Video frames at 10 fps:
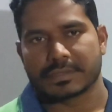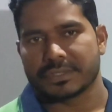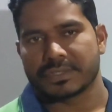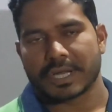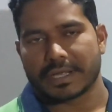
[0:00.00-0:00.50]

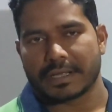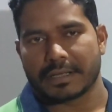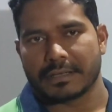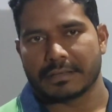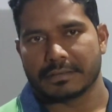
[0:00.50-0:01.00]
strike
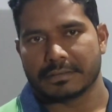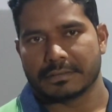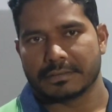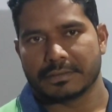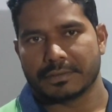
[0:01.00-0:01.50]
angle.
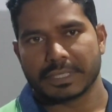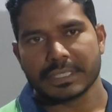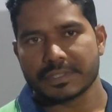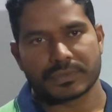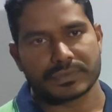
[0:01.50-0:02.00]
Okay,
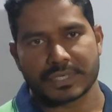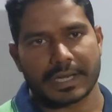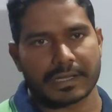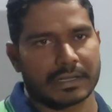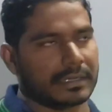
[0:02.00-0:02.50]
so
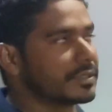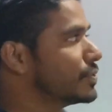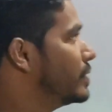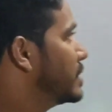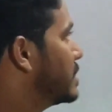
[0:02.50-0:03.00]
strike angle,
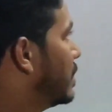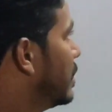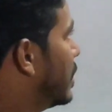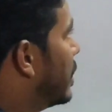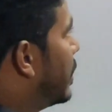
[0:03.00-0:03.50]
so it is the
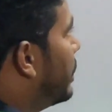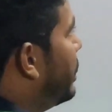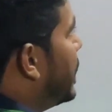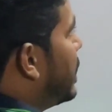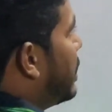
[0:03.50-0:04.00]

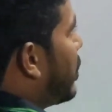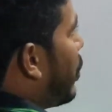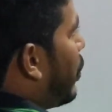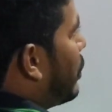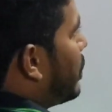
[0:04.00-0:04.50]
bearing
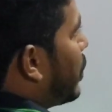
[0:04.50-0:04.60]
of